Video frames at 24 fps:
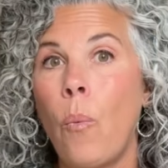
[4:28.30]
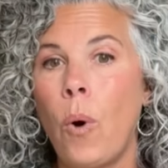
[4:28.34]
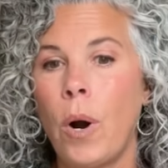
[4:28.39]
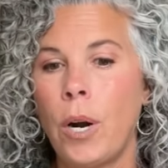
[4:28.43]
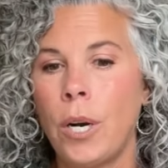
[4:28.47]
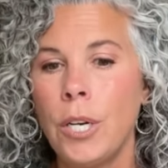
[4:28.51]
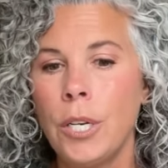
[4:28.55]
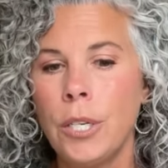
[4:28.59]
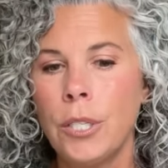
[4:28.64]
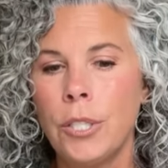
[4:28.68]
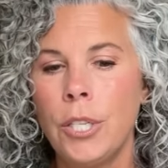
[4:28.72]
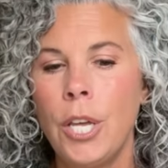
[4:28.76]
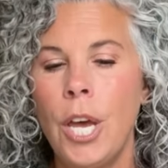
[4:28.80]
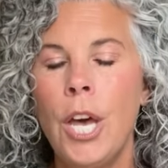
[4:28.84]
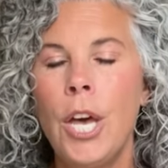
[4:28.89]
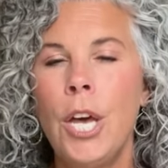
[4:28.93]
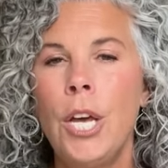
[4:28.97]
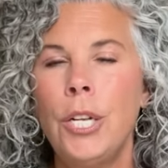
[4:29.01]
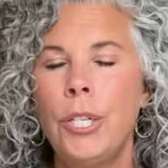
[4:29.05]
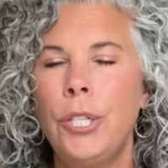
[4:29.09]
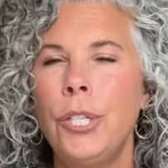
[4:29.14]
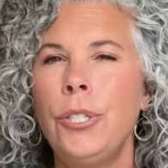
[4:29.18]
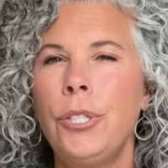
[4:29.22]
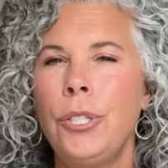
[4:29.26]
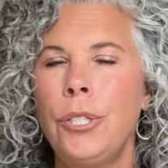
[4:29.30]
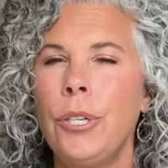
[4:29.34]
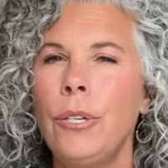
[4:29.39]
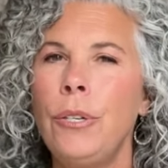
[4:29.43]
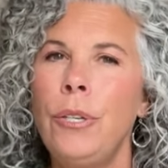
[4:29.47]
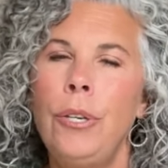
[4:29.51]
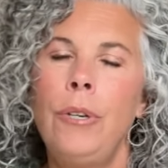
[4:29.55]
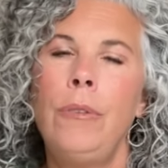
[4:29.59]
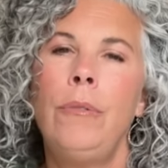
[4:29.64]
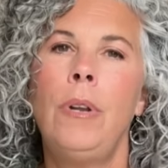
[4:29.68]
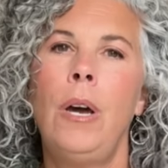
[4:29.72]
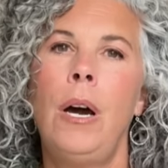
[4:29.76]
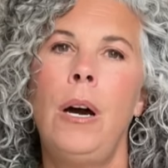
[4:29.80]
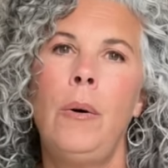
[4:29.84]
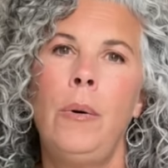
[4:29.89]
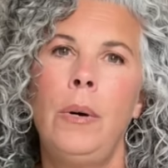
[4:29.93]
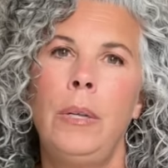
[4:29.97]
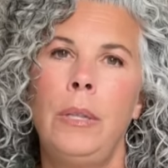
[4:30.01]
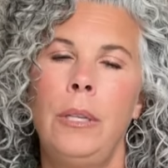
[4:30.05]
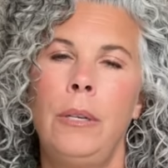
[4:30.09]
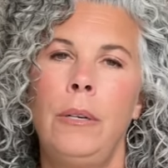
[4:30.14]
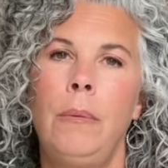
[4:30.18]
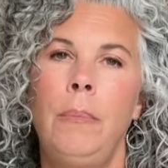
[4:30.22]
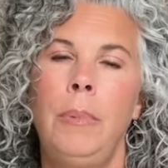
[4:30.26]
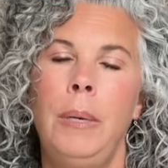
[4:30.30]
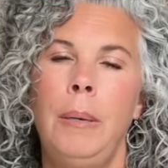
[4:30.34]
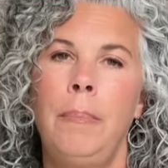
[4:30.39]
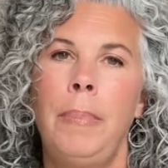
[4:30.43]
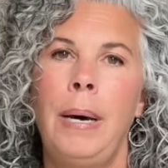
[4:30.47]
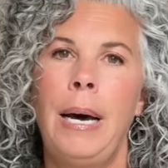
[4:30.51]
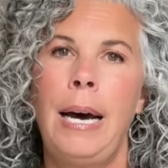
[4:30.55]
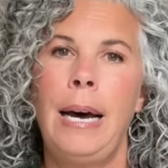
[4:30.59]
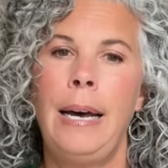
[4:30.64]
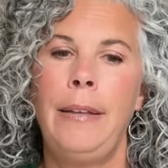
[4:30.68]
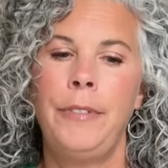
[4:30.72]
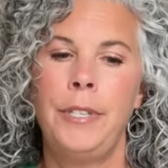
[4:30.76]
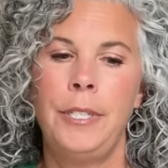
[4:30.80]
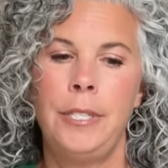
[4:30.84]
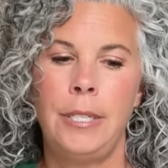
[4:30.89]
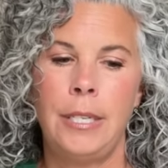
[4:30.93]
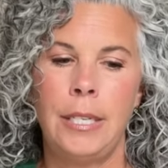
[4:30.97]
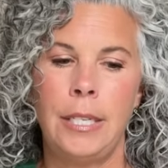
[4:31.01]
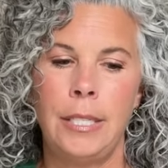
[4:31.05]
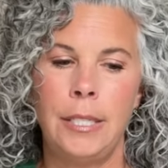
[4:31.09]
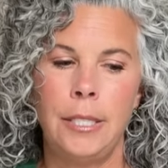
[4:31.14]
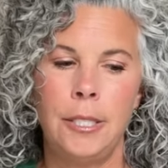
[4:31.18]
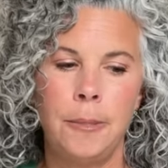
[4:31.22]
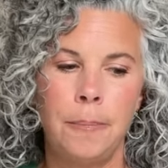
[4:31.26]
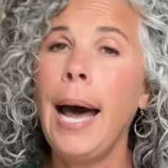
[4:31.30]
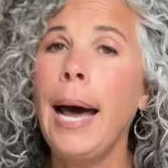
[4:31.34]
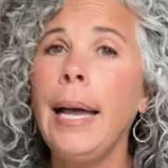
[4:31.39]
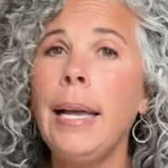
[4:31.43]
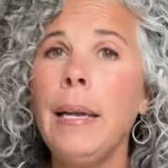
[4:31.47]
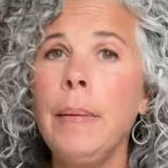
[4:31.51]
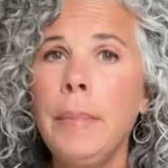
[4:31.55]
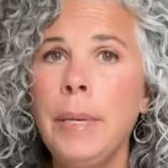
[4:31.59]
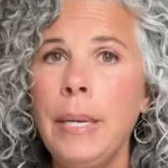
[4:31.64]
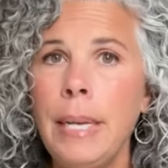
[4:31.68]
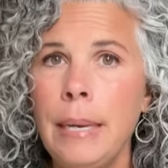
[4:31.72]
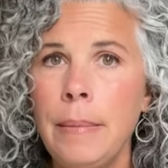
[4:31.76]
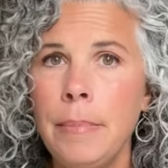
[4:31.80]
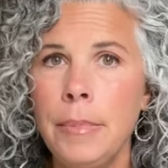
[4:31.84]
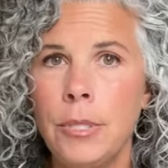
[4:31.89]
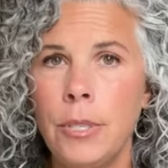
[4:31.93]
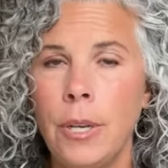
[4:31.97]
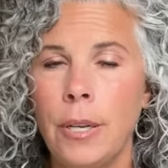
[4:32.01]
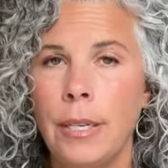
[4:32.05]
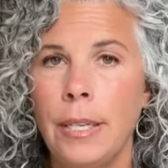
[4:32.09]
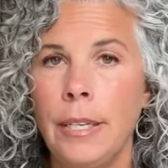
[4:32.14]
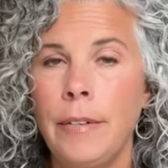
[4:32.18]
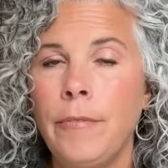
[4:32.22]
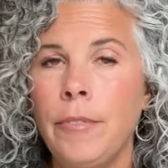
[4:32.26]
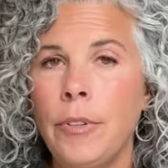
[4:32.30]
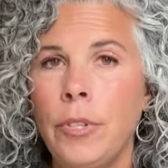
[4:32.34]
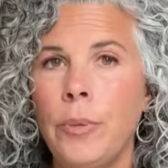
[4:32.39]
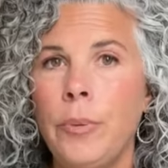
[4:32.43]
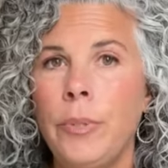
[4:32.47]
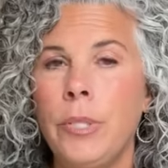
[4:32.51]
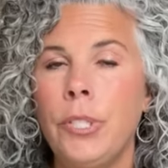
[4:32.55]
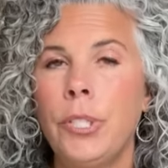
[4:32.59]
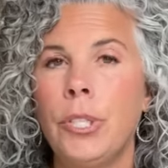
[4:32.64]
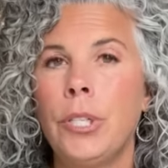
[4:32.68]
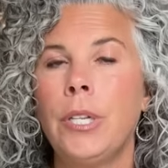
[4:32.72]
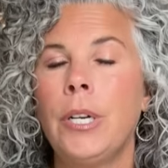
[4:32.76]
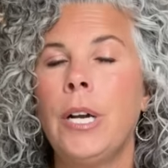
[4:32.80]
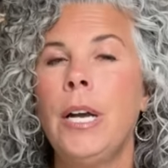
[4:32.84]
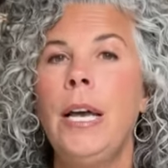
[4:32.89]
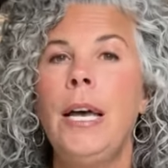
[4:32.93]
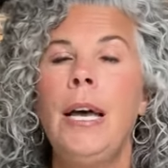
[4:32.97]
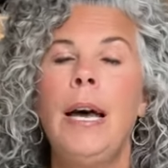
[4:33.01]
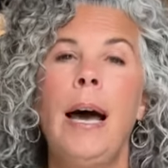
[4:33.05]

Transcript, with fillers: works, just so you know a little bit behind the scenes. I am an Amazon influencer.